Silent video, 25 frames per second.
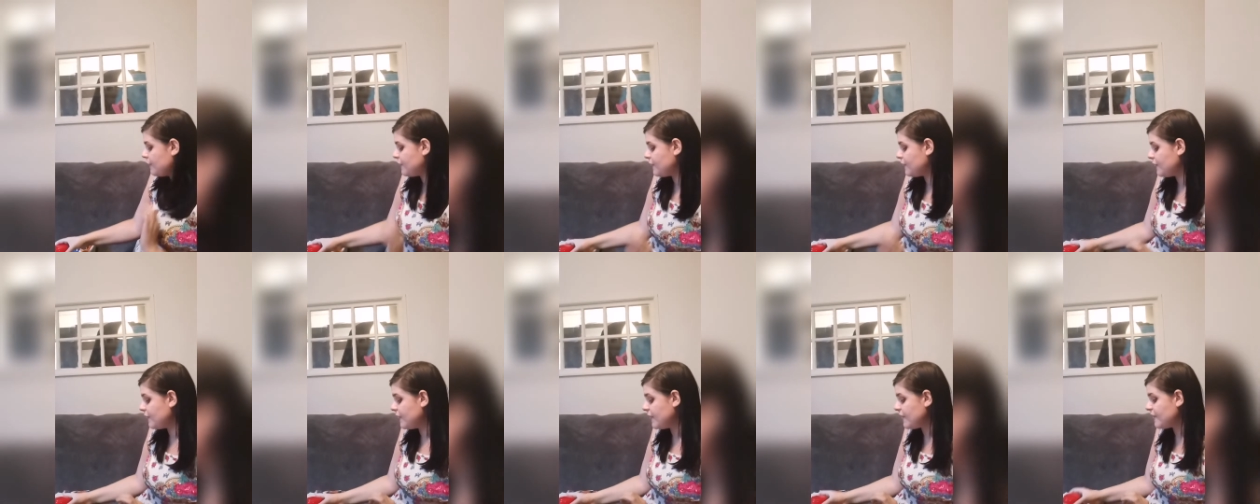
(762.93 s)

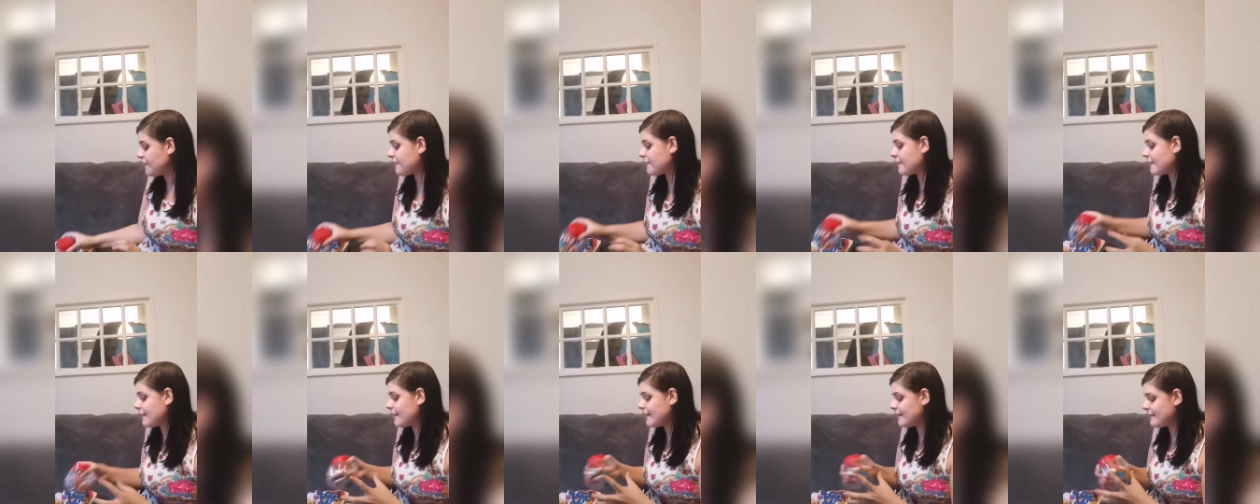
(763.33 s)
So
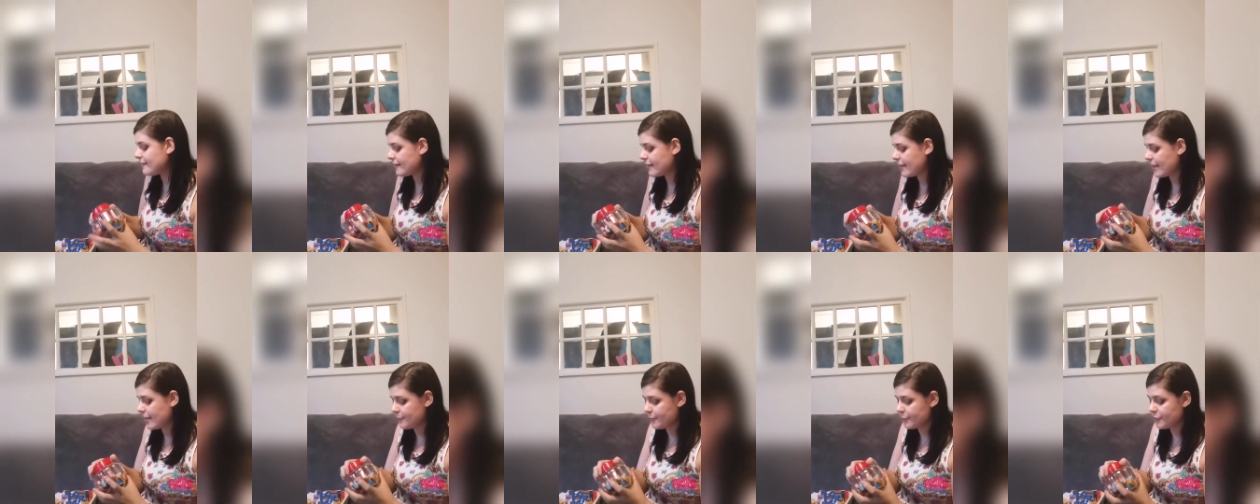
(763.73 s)
this is
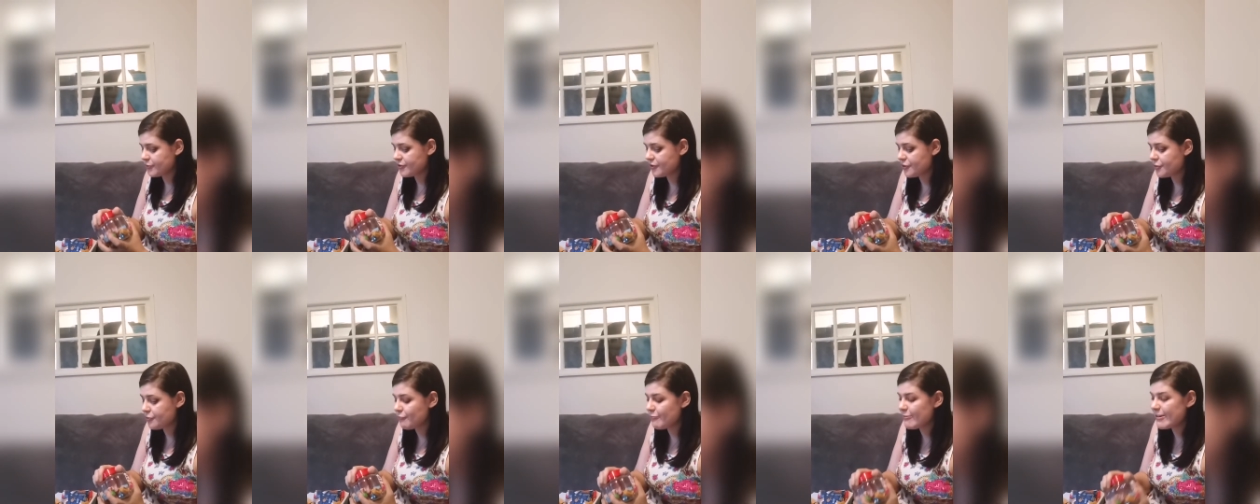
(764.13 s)
again
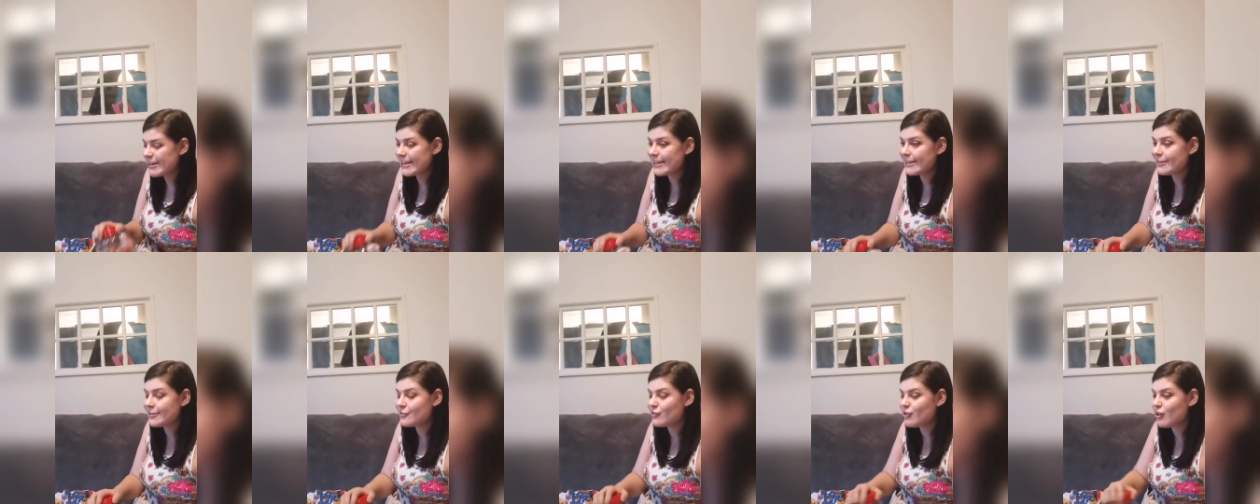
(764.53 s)
was a
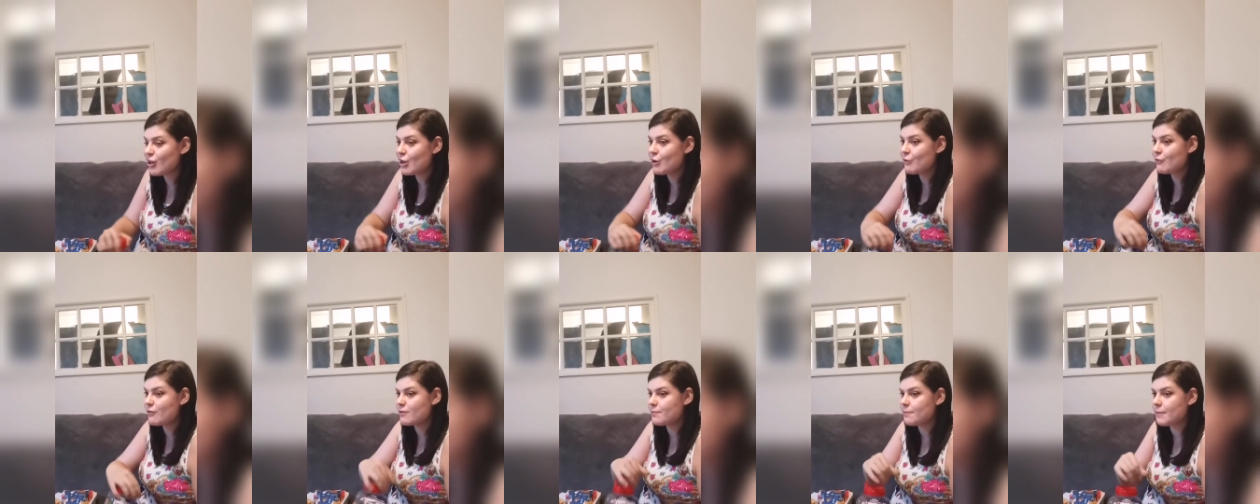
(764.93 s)
threading
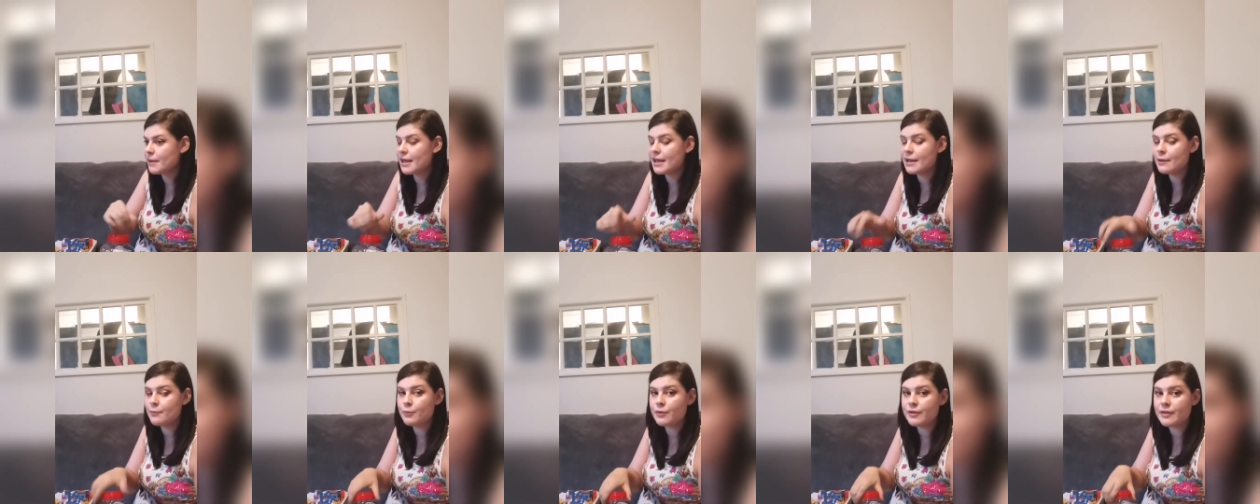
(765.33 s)
tie I was
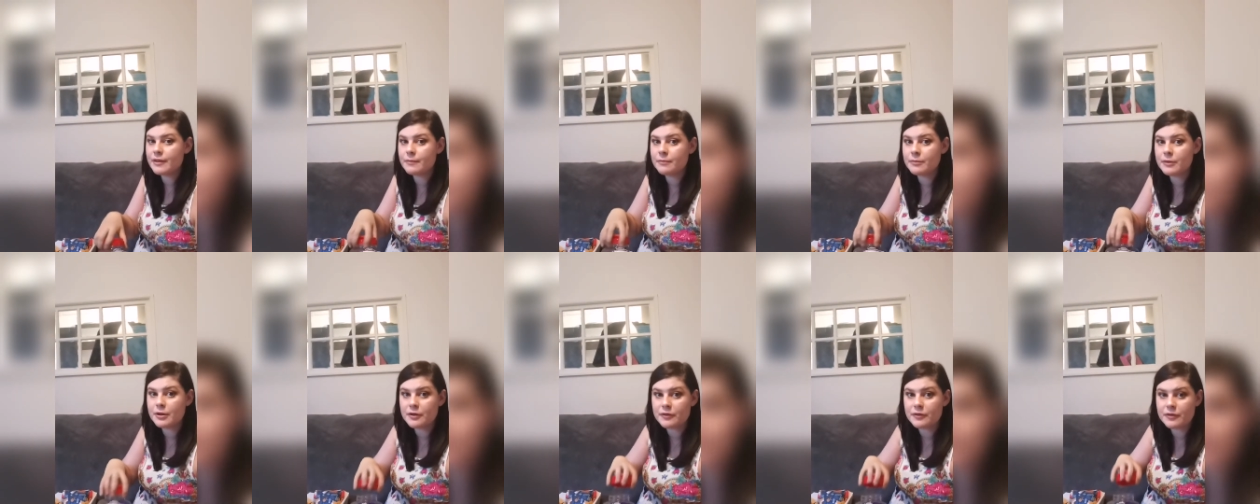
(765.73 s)
playing with
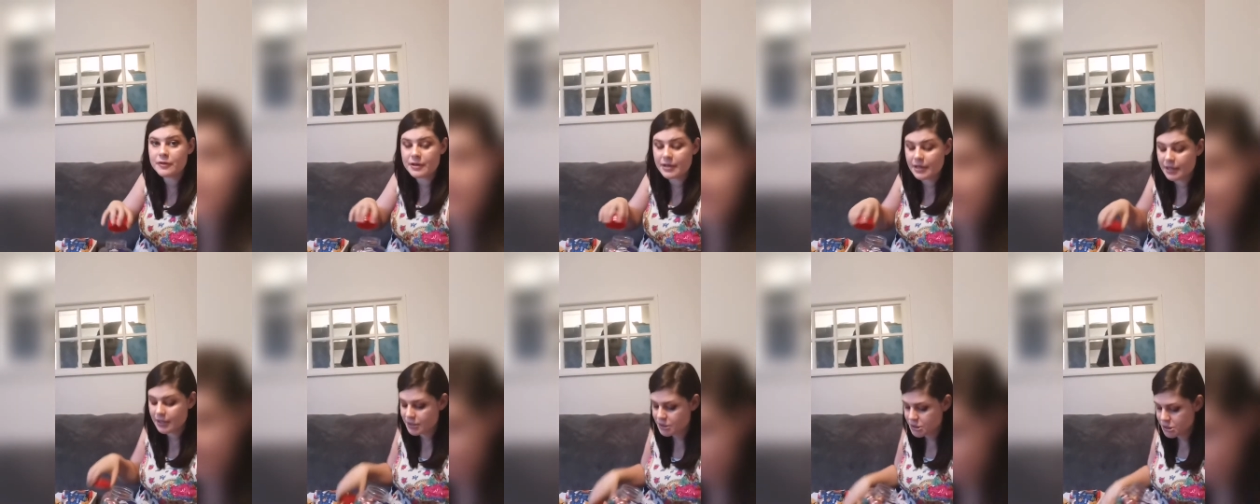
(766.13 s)
him the other
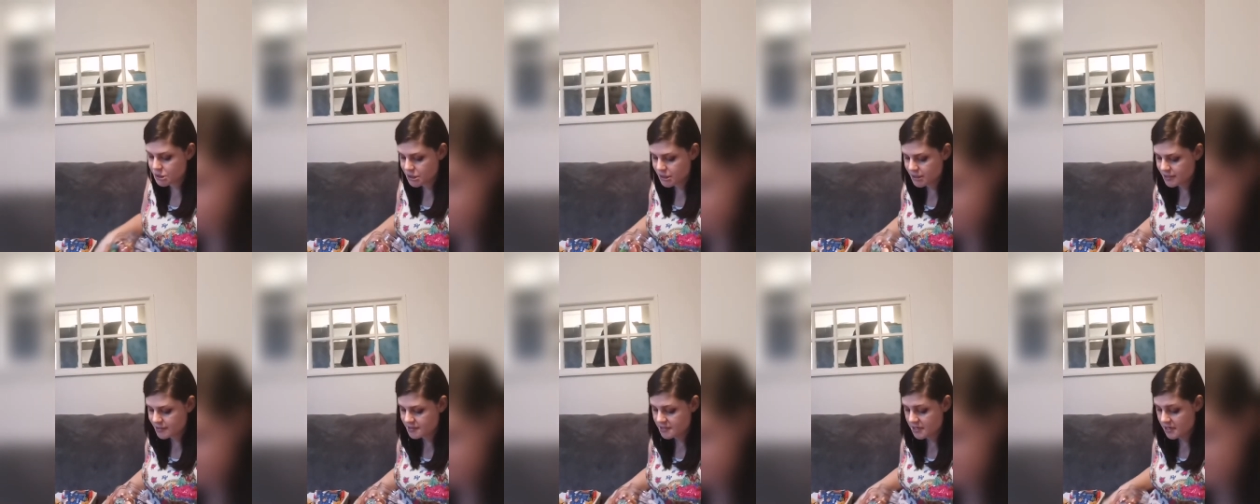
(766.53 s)
day
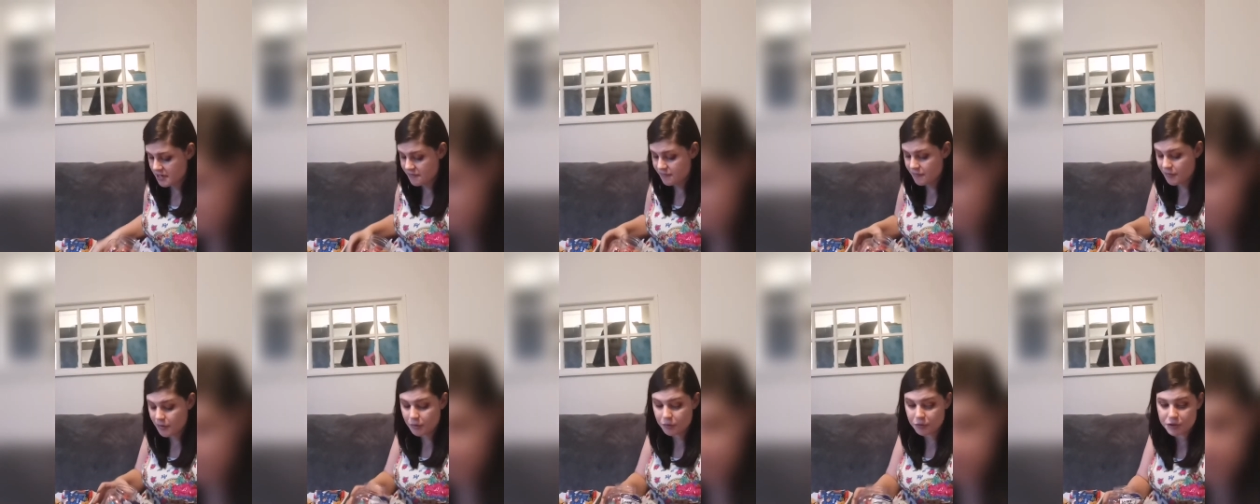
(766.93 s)
just to see
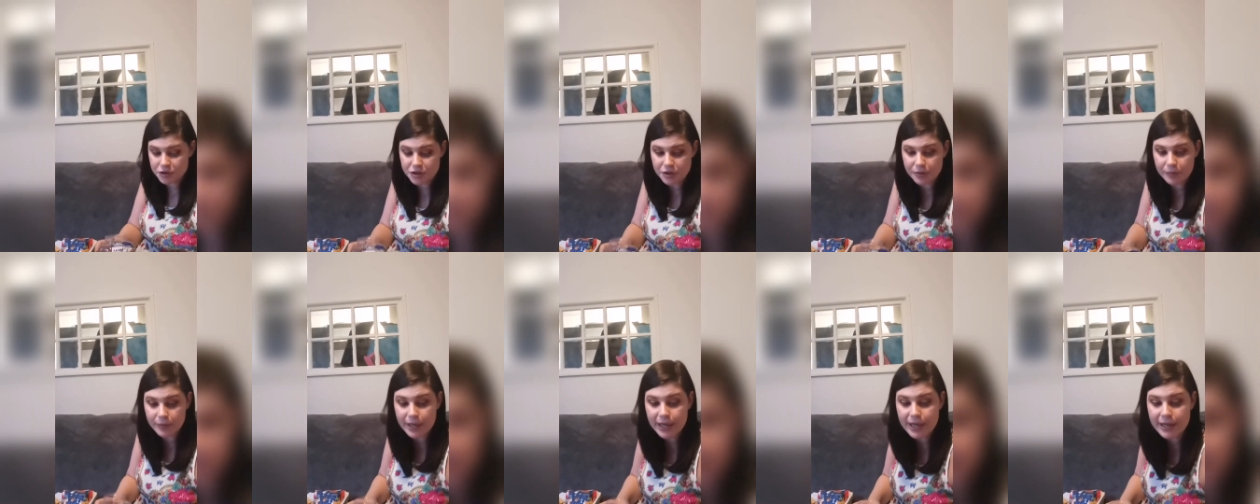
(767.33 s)
if you could
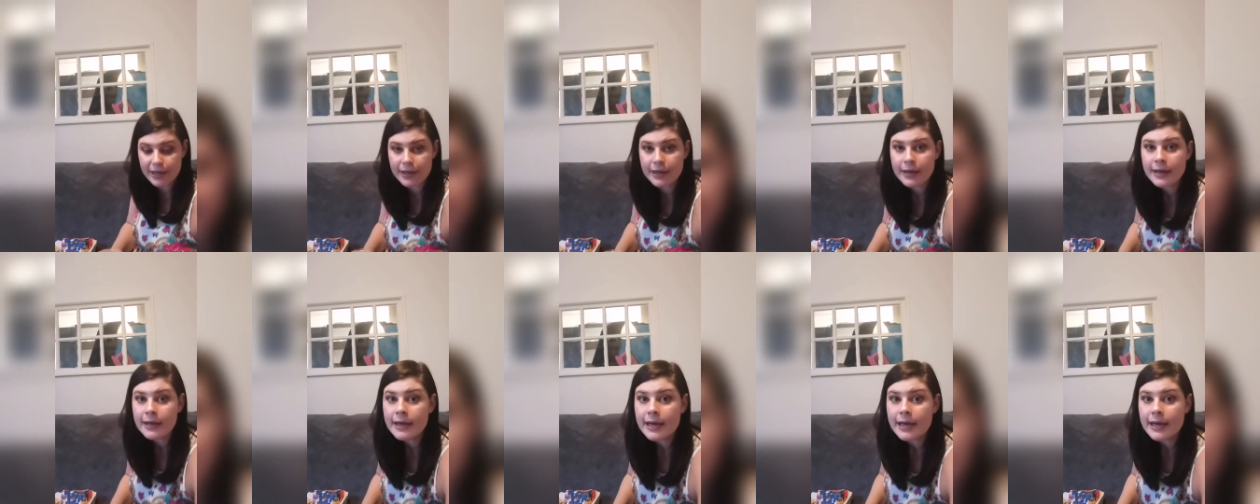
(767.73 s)
do it.